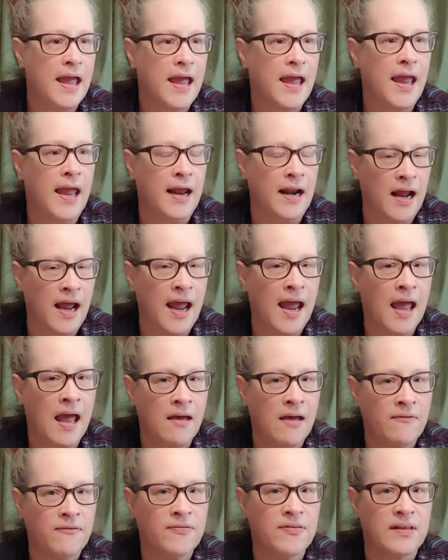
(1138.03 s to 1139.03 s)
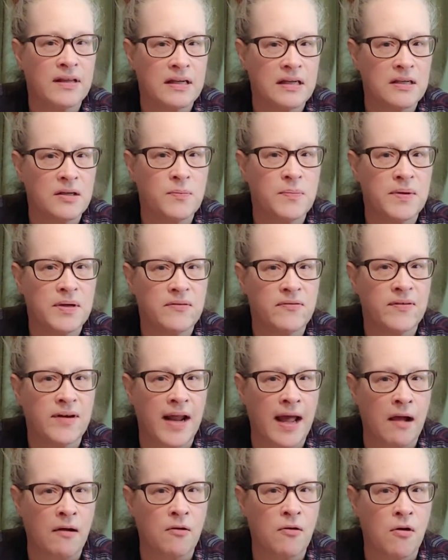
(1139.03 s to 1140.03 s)
I have the little bit of an
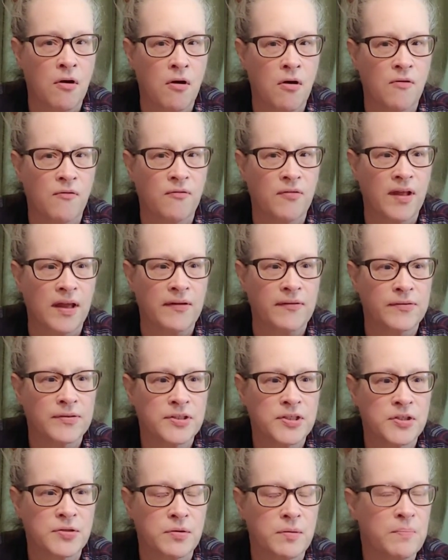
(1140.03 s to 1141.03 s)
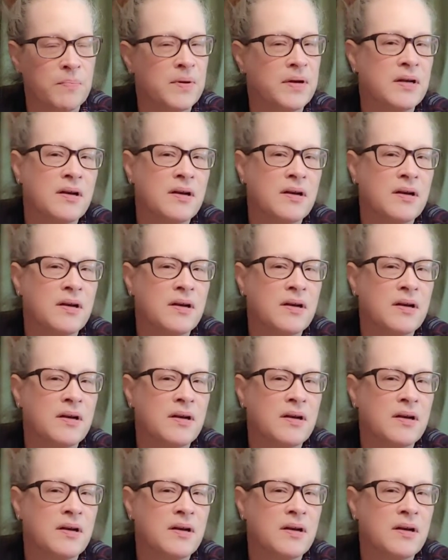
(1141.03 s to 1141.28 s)
alcohol flavor to it, but